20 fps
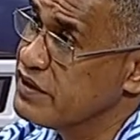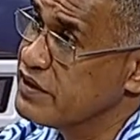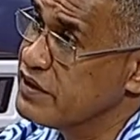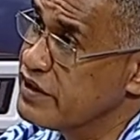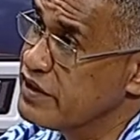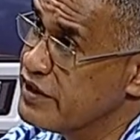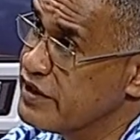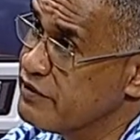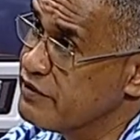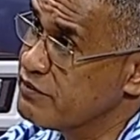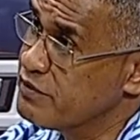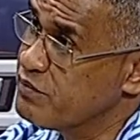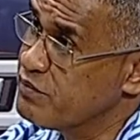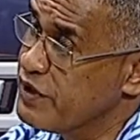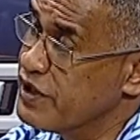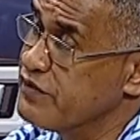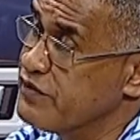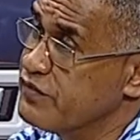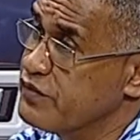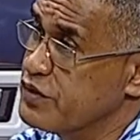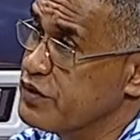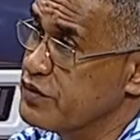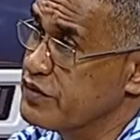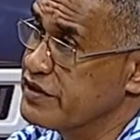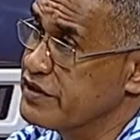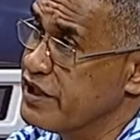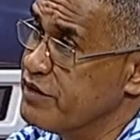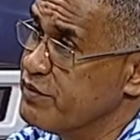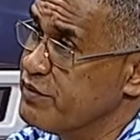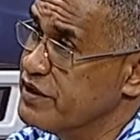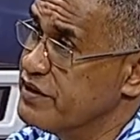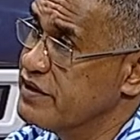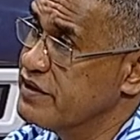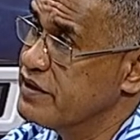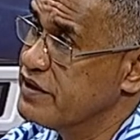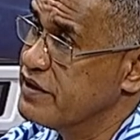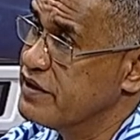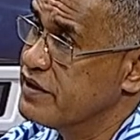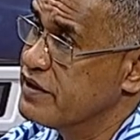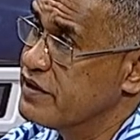and have a plan for your retirement.
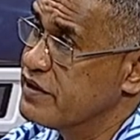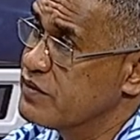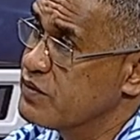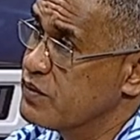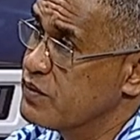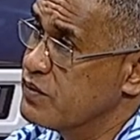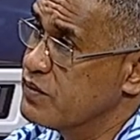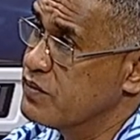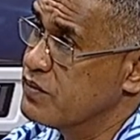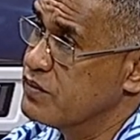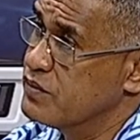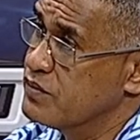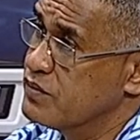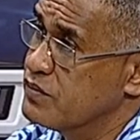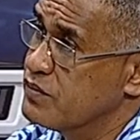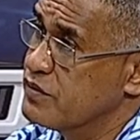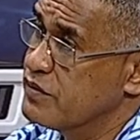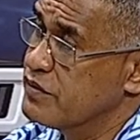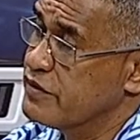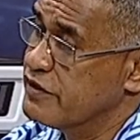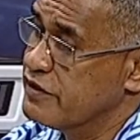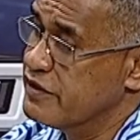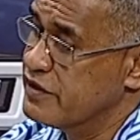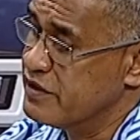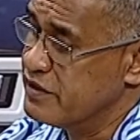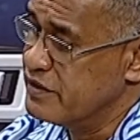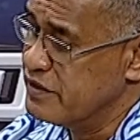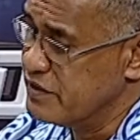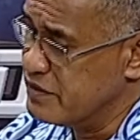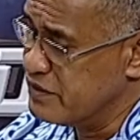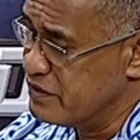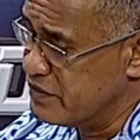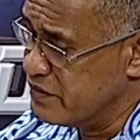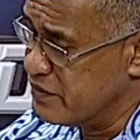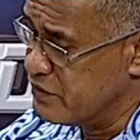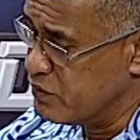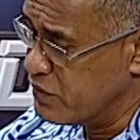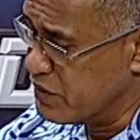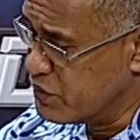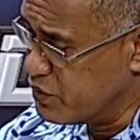So
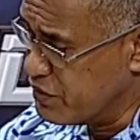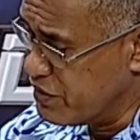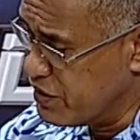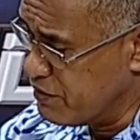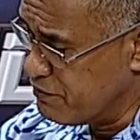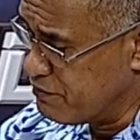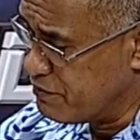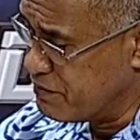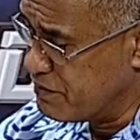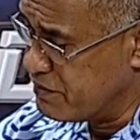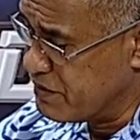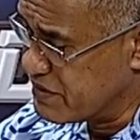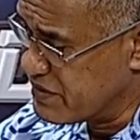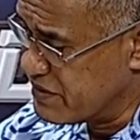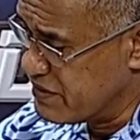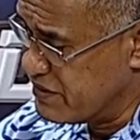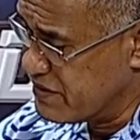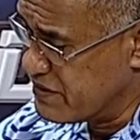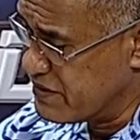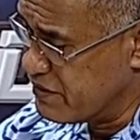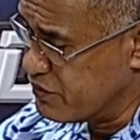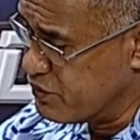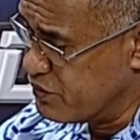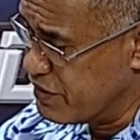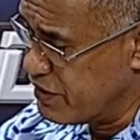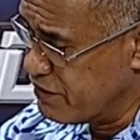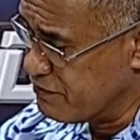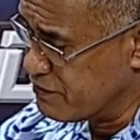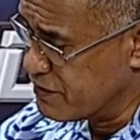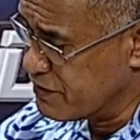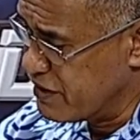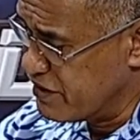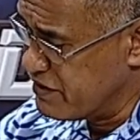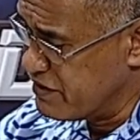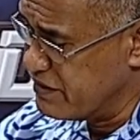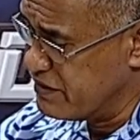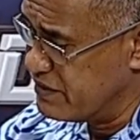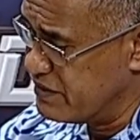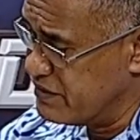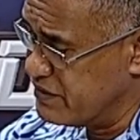what we have, the stats that we have
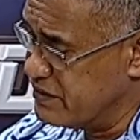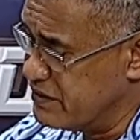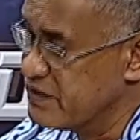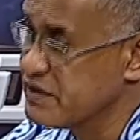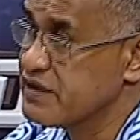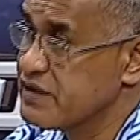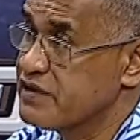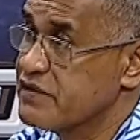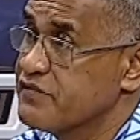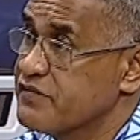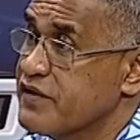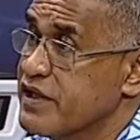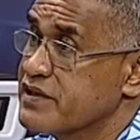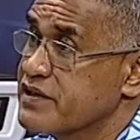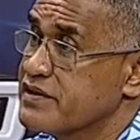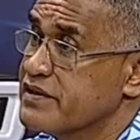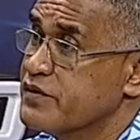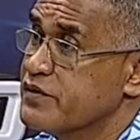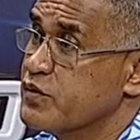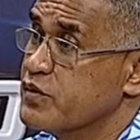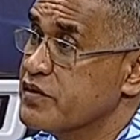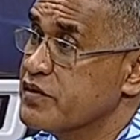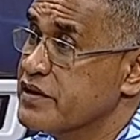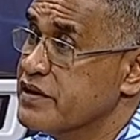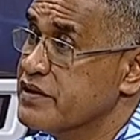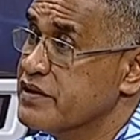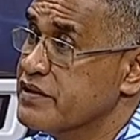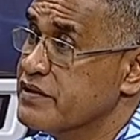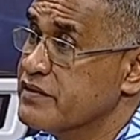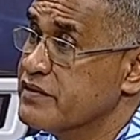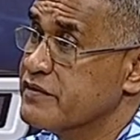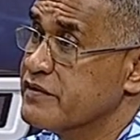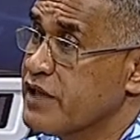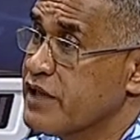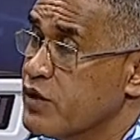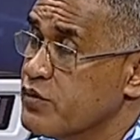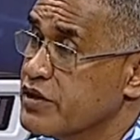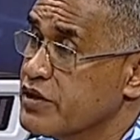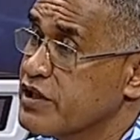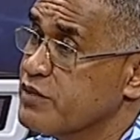currently is a reflection or an
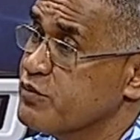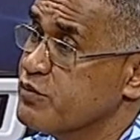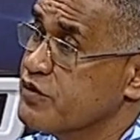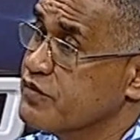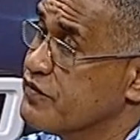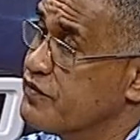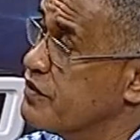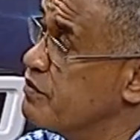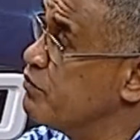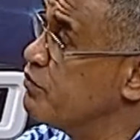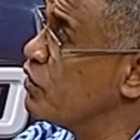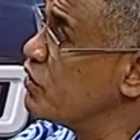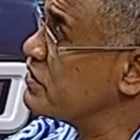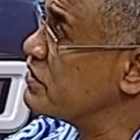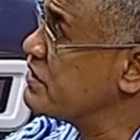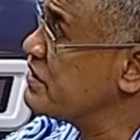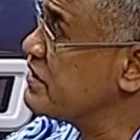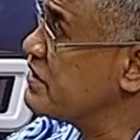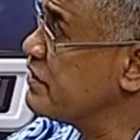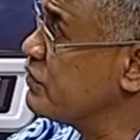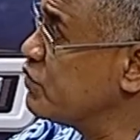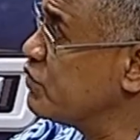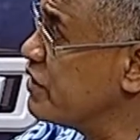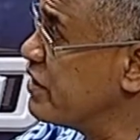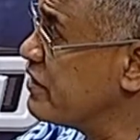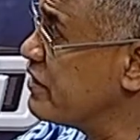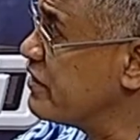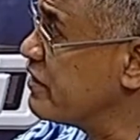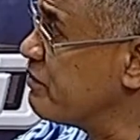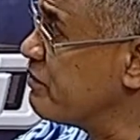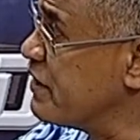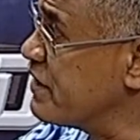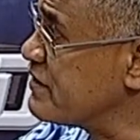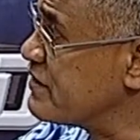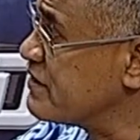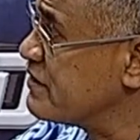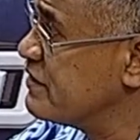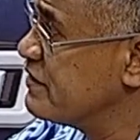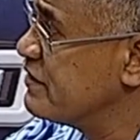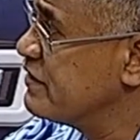outcome of the policies that we had in the past.